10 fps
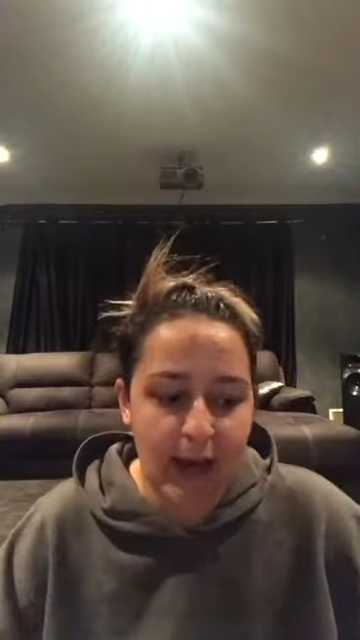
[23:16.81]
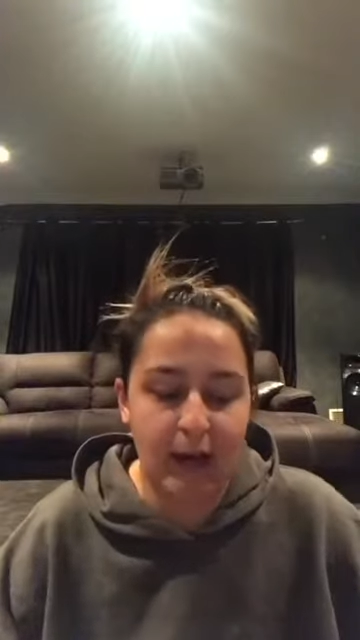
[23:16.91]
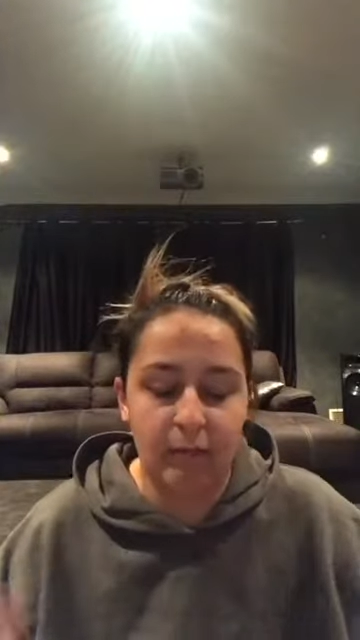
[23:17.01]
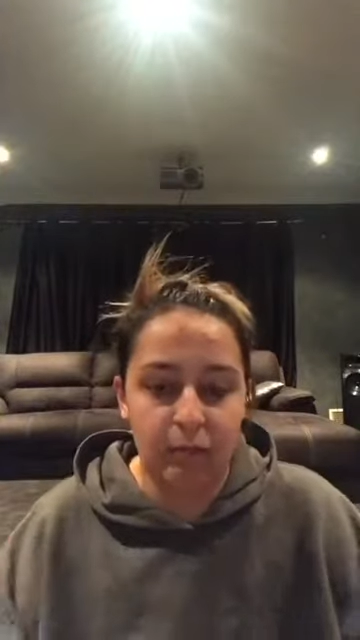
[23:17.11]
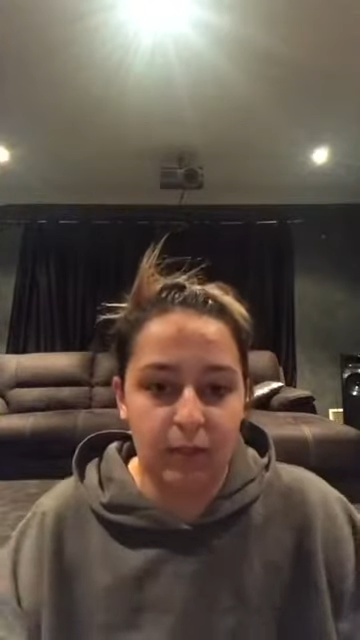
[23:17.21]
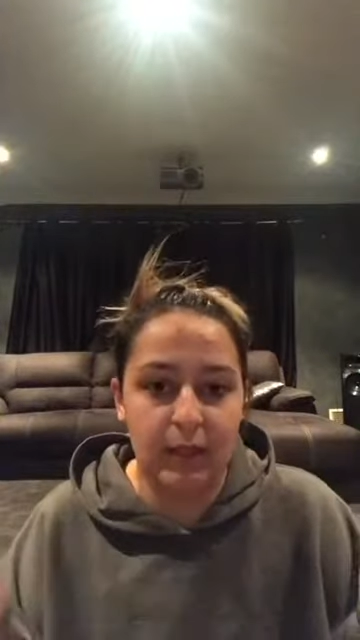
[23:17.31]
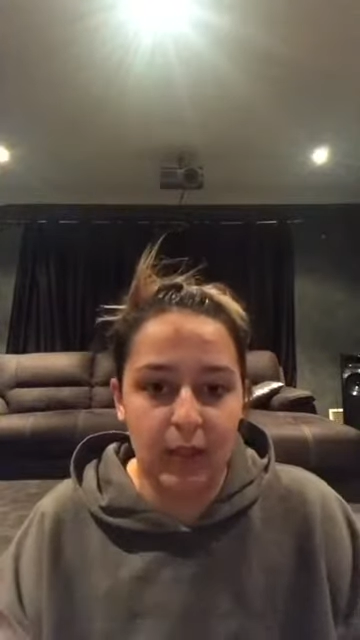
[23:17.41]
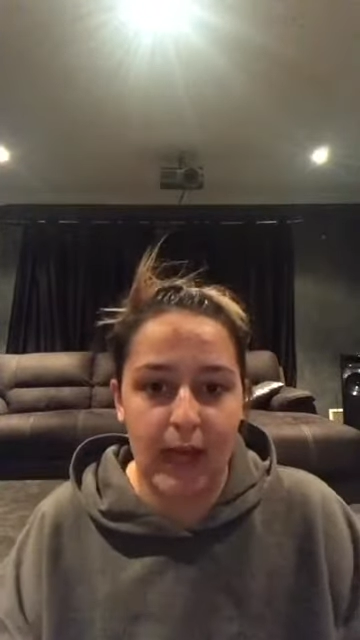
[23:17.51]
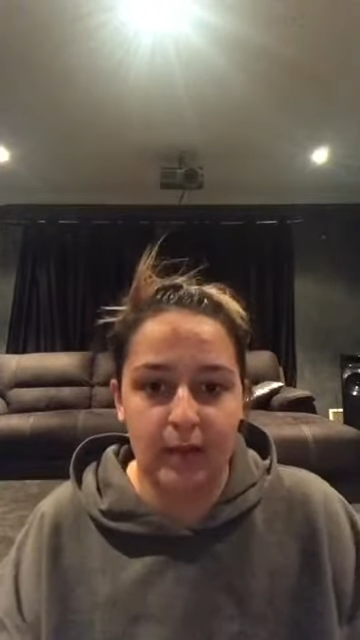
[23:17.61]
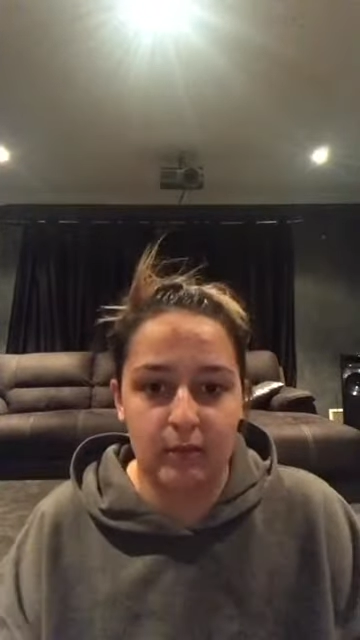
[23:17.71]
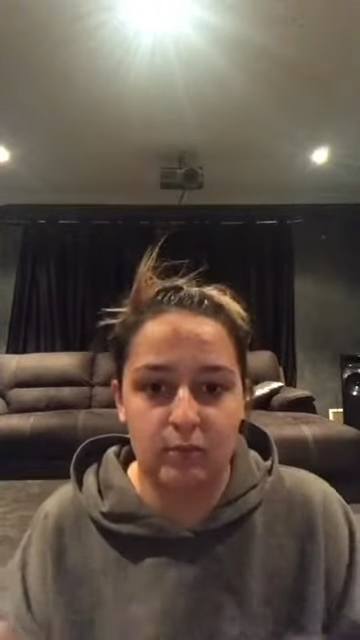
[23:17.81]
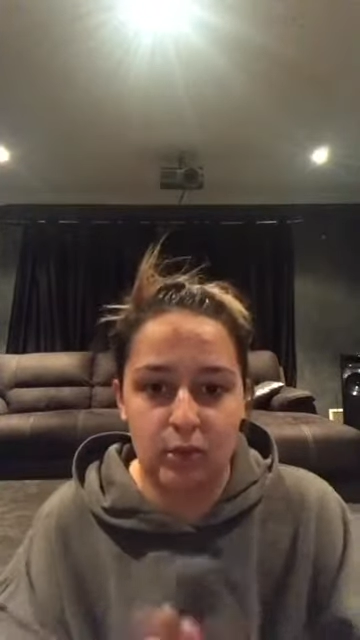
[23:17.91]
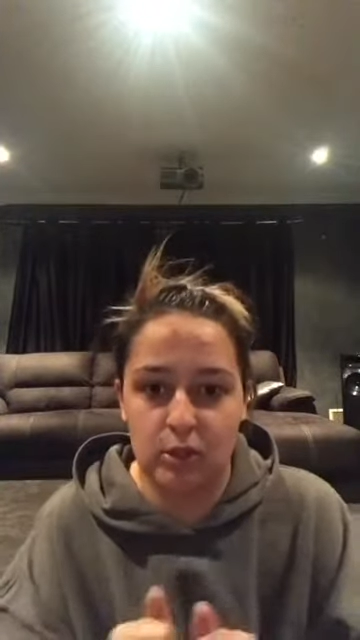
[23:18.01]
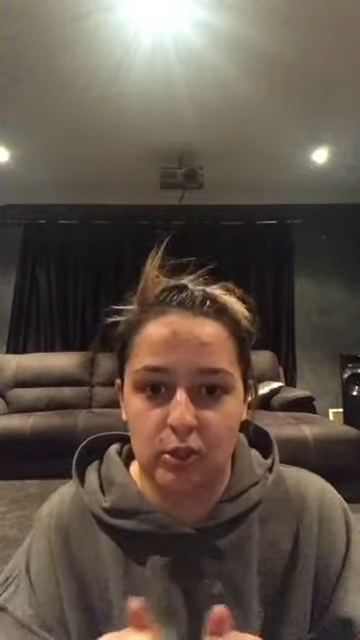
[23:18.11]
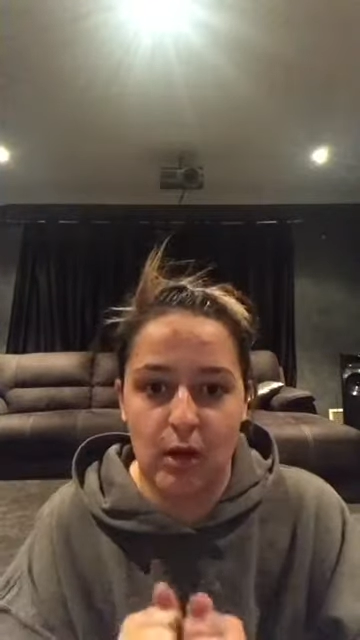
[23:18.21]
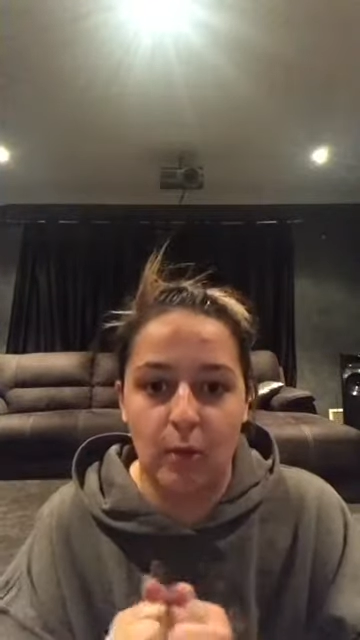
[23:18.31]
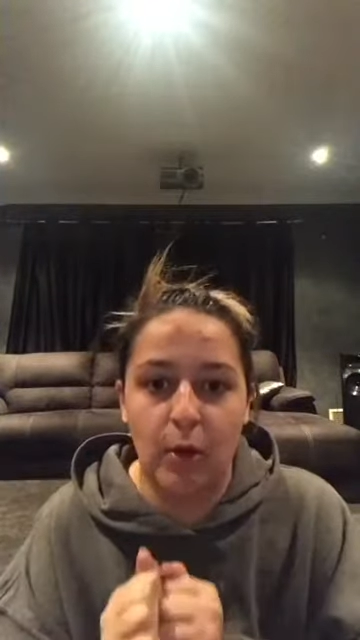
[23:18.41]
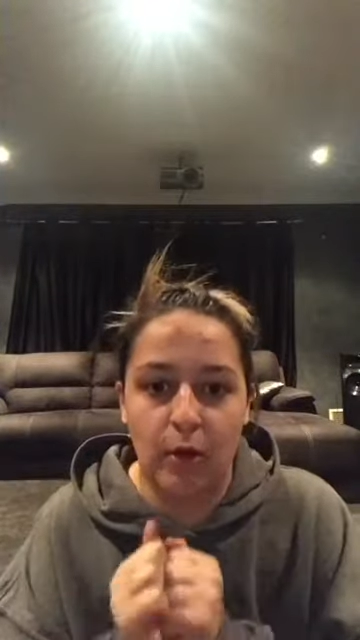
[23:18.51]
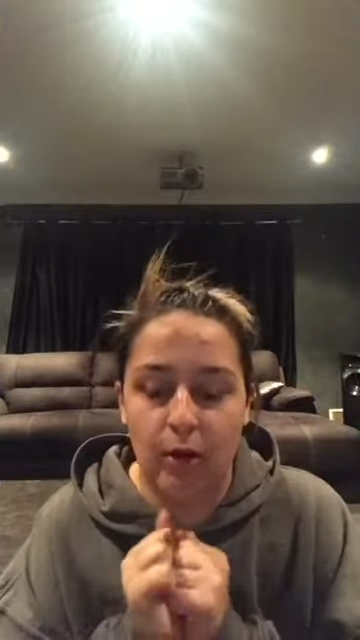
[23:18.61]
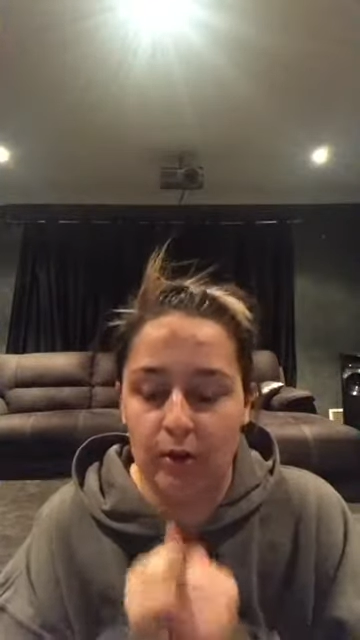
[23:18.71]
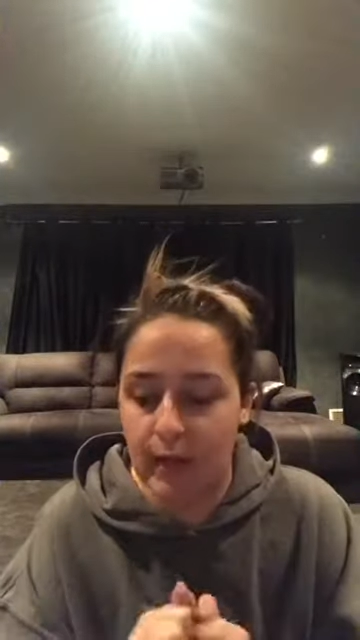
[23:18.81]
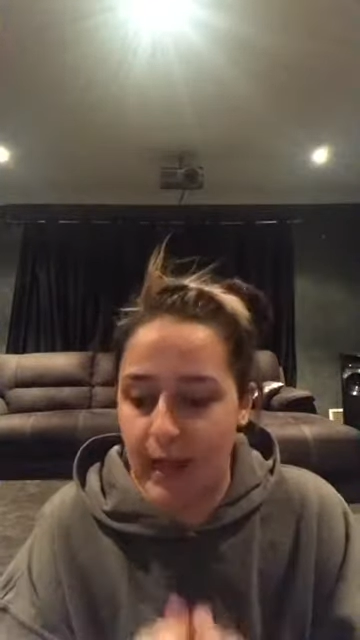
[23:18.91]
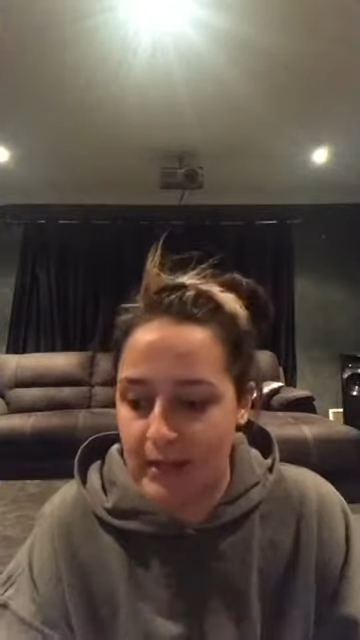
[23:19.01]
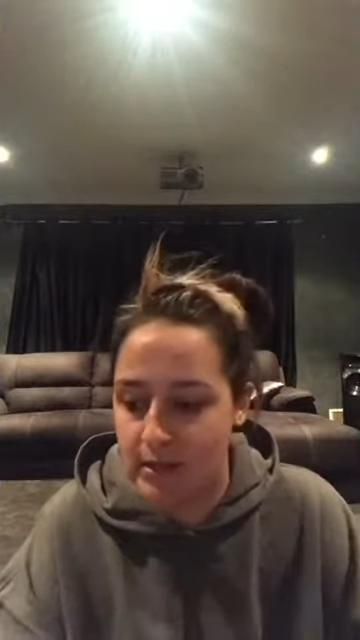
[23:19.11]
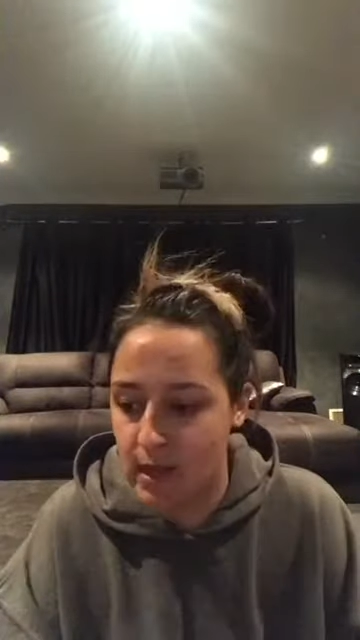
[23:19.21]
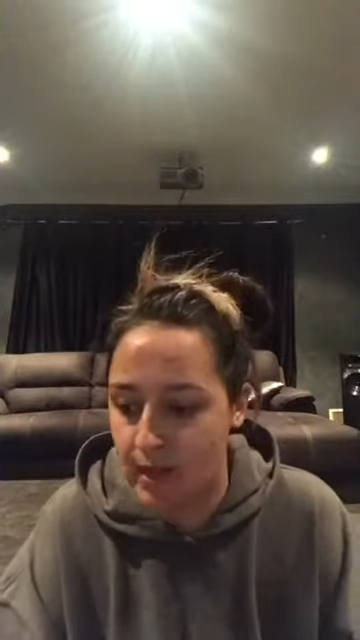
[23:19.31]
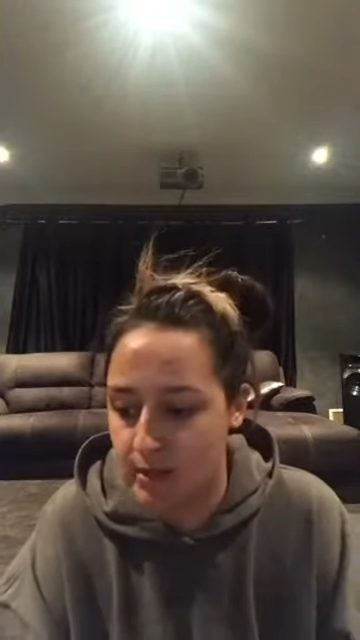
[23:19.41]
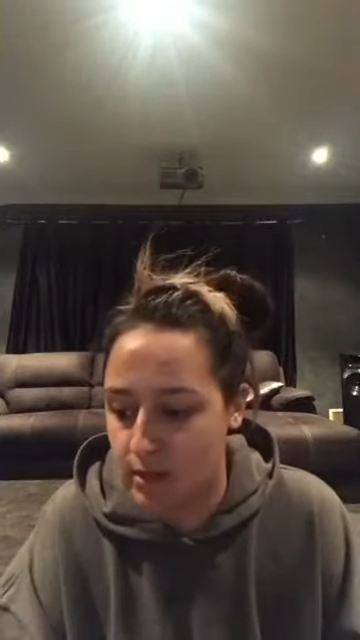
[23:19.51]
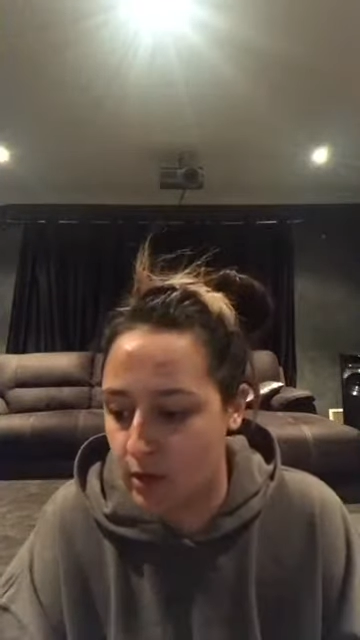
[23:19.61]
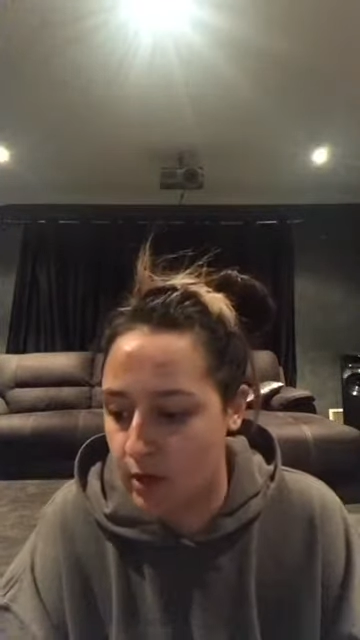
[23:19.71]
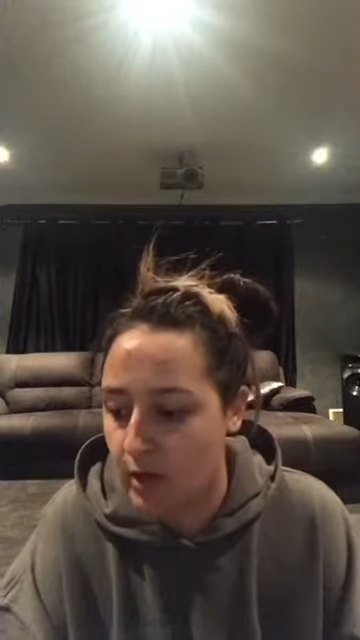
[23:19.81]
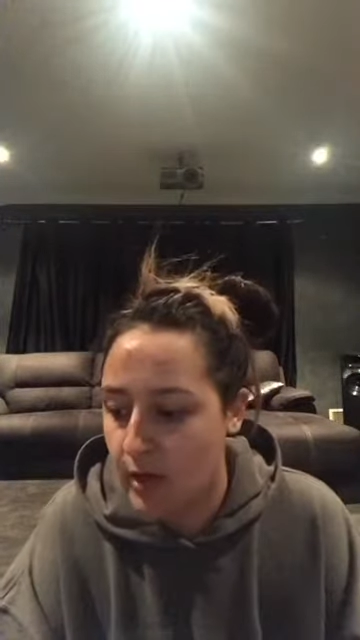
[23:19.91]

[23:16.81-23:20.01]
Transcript: and I'm really like just trying to work on that inside. So